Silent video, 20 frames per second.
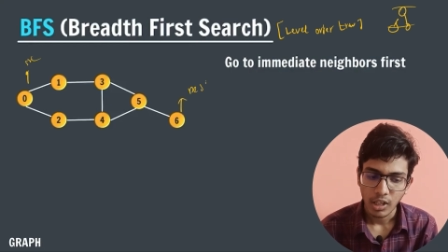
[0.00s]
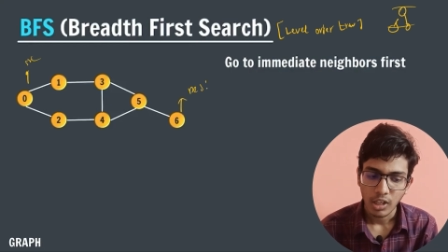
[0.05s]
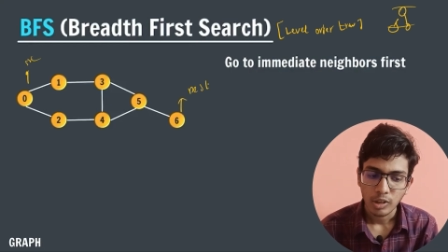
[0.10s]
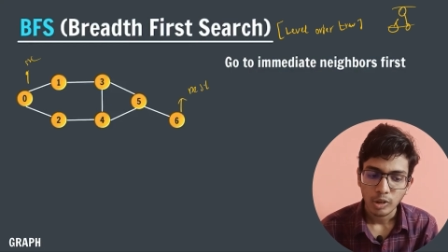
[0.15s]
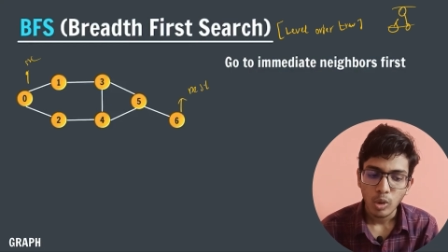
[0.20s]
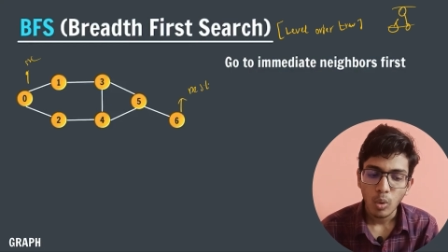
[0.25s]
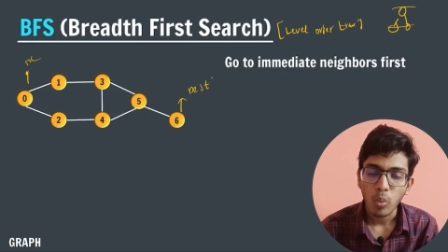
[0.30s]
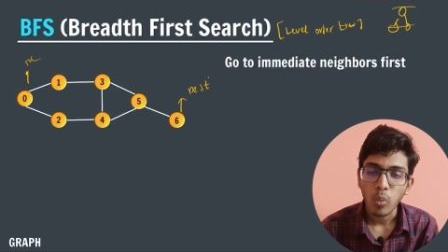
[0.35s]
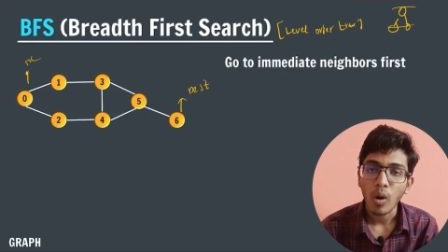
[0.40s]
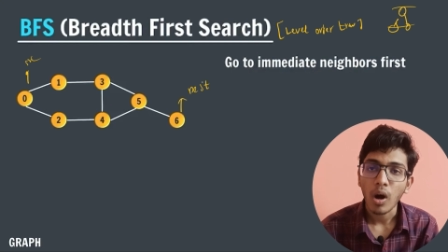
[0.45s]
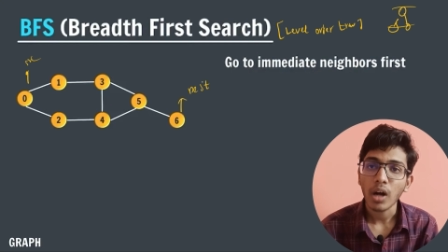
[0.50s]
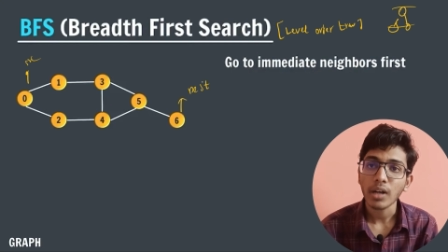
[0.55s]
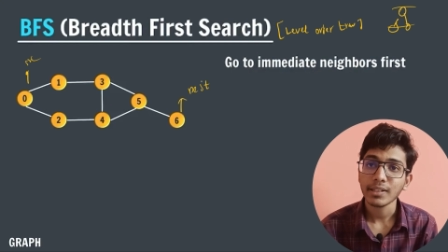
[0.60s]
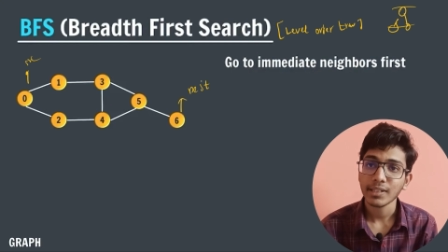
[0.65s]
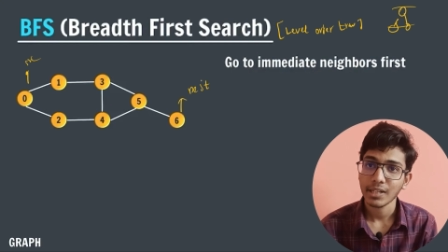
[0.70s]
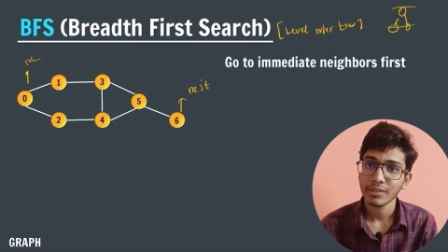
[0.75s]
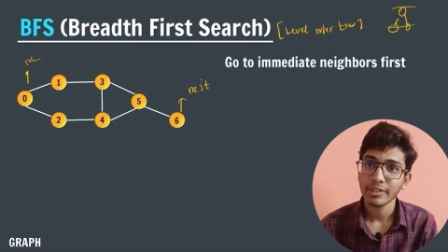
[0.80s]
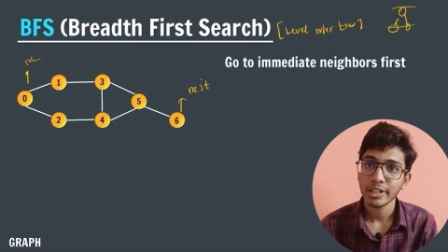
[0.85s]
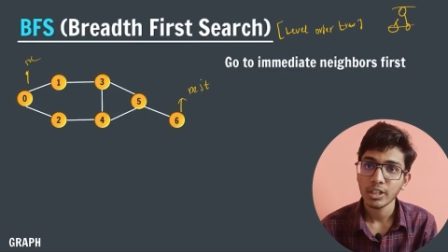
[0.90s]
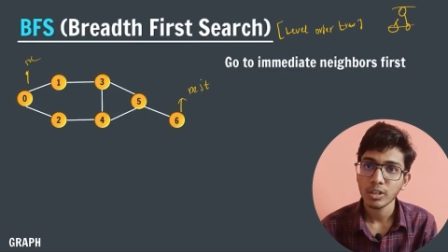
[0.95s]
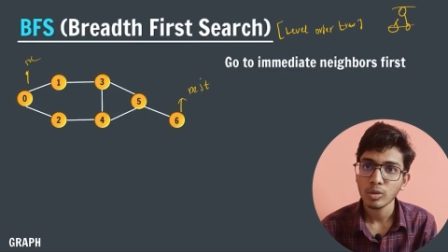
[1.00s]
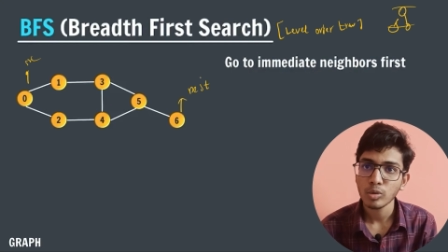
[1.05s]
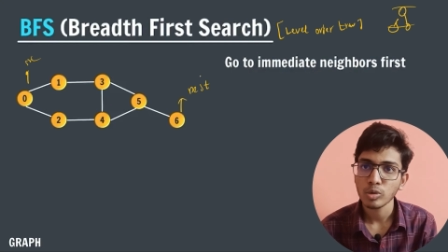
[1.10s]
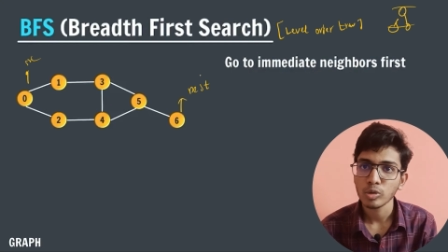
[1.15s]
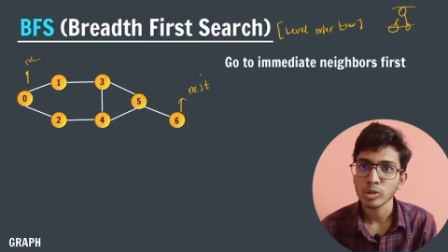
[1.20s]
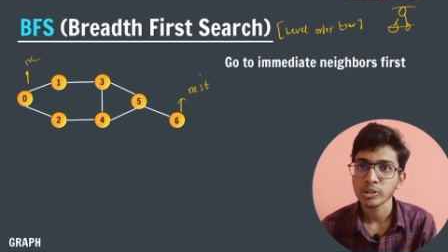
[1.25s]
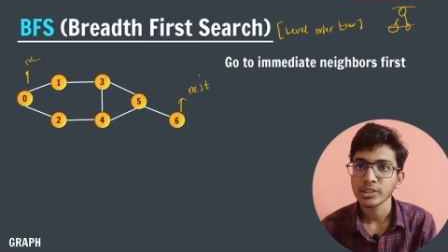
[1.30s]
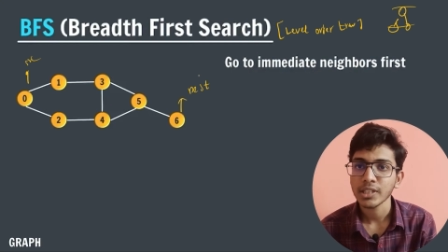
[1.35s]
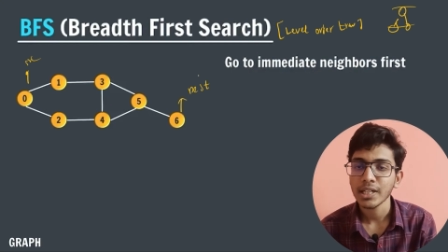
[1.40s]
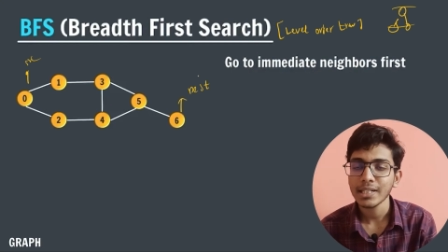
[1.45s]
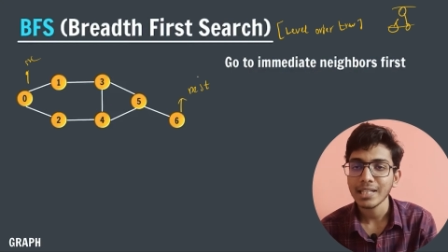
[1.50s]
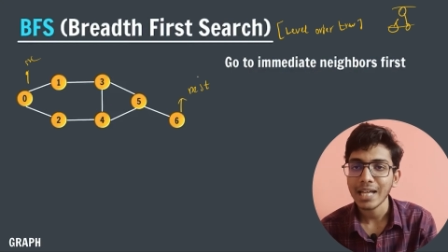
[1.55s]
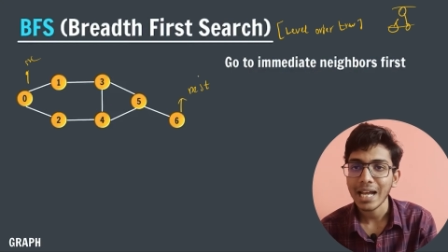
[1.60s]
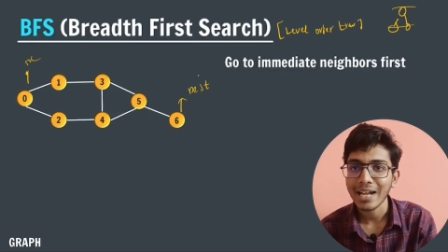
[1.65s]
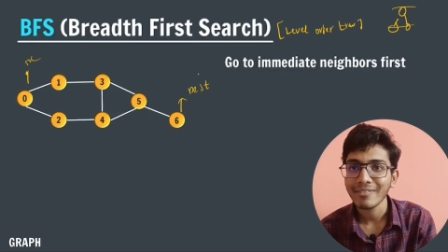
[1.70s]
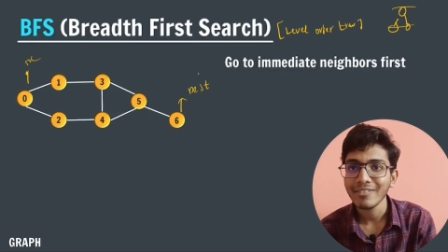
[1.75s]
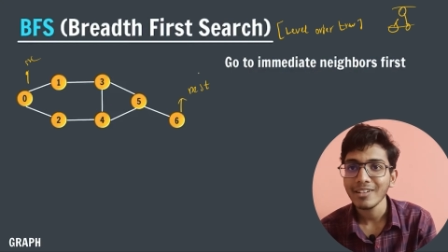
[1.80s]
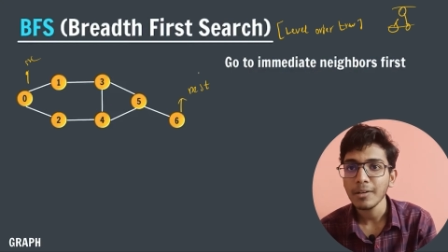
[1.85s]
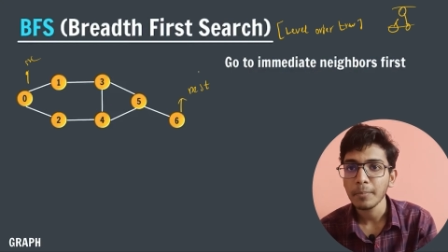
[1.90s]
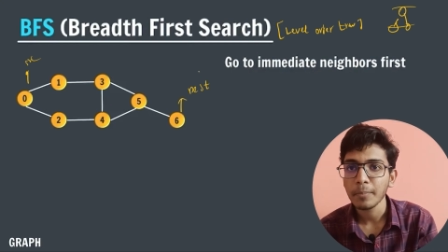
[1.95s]
So what I will do is that I
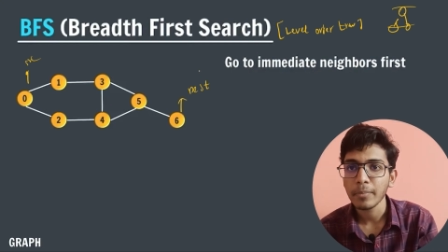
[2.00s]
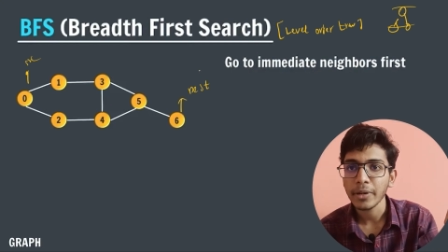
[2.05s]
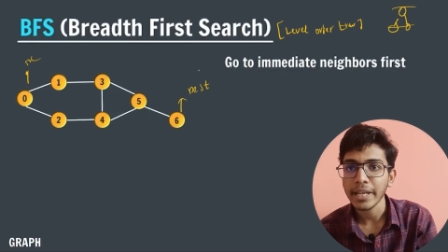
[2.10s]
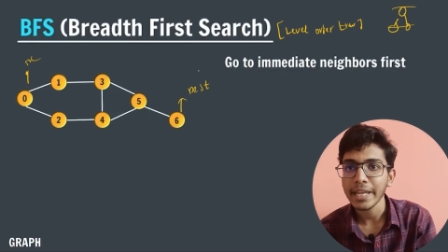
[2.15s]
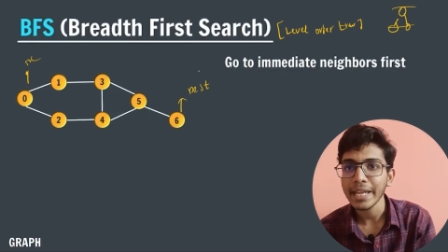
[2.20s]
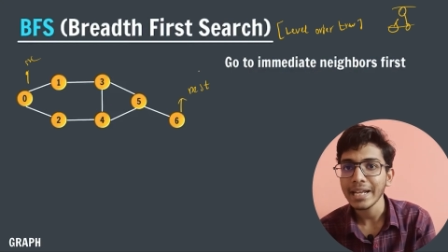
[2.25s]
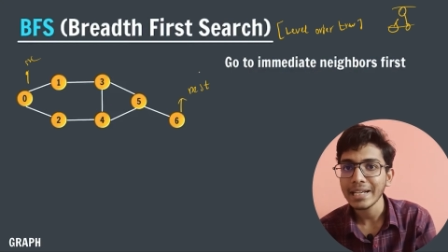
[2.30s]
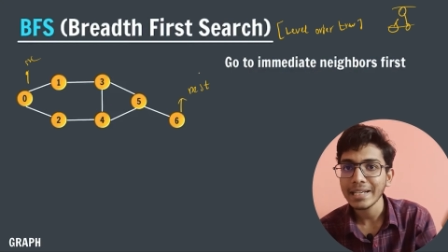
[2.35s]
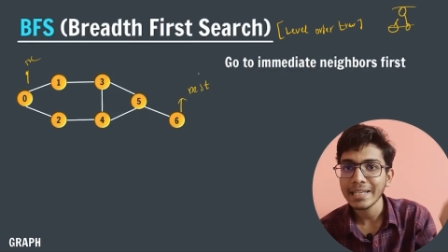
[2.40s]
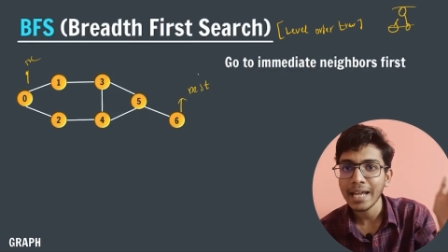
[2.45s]
will break